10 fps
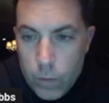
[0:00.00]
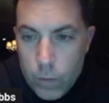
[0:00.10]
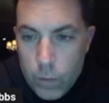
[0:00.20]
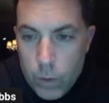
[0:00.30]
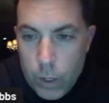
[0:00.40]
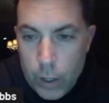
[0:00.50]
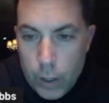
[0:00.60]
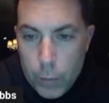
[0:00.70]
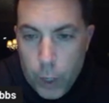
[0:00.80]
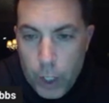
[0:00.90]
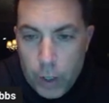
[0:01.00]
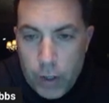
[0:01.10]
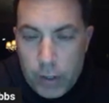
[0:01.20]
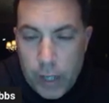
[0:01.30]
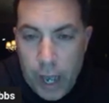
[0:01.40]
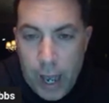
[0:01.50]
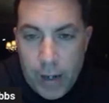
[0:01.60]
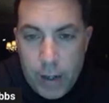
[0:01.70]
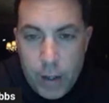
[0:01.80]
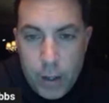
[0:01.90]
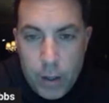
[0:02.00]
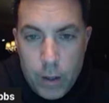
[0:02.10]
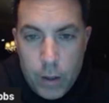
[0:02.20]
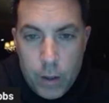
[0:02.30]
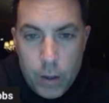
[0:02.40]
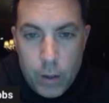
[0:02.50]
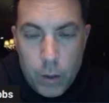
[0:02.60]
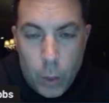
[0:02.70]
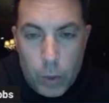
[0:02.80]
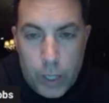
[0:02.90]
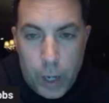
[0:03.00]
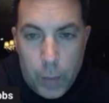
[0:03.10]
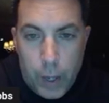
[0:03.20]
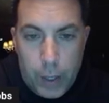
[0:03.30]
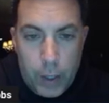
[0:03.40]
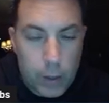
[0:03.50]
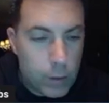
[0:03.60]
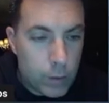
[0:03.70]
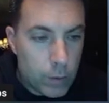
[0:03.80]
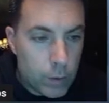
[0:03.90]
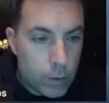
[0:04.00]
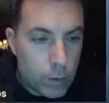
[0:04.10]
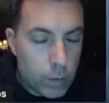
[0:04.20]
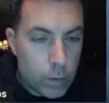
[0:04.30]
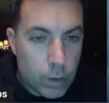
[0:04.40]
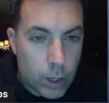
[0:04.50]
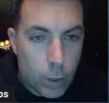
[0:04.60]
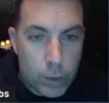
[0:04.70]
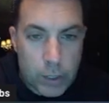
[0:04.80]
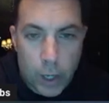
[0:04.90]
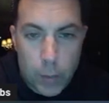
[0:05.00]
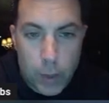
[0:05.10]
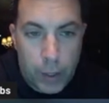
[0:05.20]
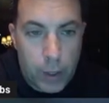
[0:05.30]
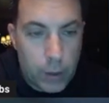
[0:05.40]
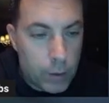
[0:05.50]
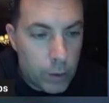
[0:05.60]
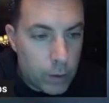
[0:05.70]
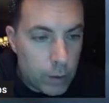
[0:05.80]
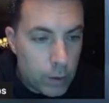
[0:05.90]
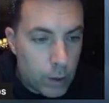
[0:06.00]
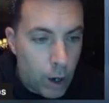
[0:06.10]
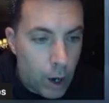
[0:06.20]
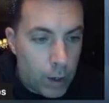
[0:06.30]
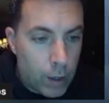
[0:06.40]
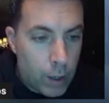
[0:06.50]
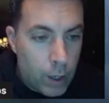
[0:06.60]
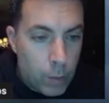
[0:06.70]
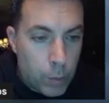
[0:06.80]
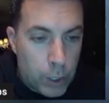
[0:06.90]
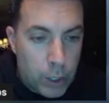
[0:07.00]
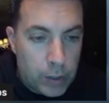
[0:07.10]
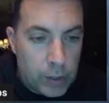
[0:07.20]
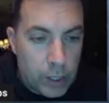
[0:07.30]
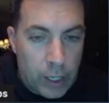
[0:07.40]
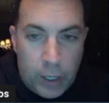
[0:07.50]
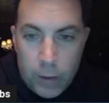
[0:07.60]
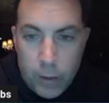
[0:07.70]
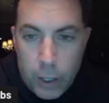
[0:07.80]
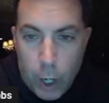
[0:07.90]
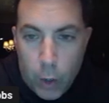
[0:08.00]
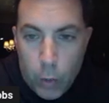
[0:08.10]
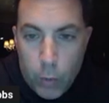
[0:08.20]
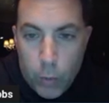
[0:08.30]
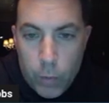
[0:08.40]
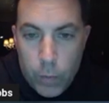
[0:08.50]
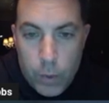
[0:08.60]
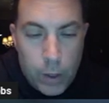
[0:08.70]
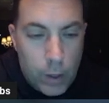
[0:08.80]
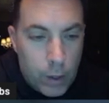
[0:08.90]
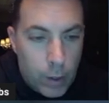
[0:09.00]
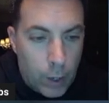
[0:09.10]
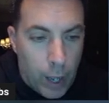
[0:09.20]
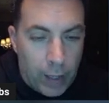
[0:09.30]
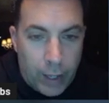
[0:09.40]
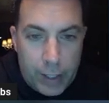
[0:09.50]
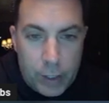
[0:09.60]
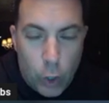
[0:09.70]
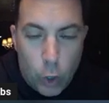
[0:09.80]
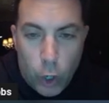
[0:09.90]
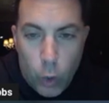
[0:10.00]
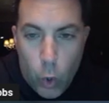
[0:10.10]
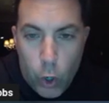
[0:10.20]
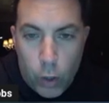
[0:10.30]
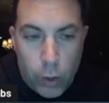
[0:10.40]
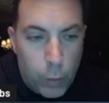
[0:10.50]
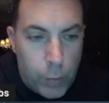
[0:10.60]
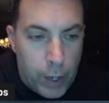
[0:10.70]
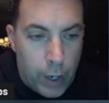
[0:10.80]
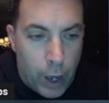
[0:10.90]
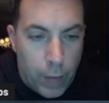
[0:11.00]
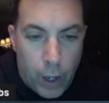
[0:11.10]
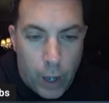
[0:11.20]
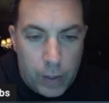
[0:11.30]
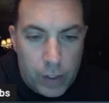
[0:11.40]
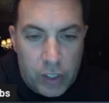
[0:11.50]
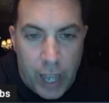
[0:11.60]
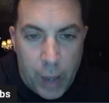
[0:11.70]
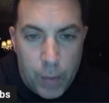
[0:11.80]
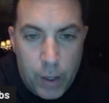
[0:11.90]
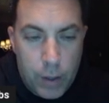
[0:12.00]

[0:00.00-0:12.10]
Okay, good pressure inside. Almost got a pick. Okay, almost got a pick. All right. But you can see, you know, I'd like us to hold our water a little bit on on the stem.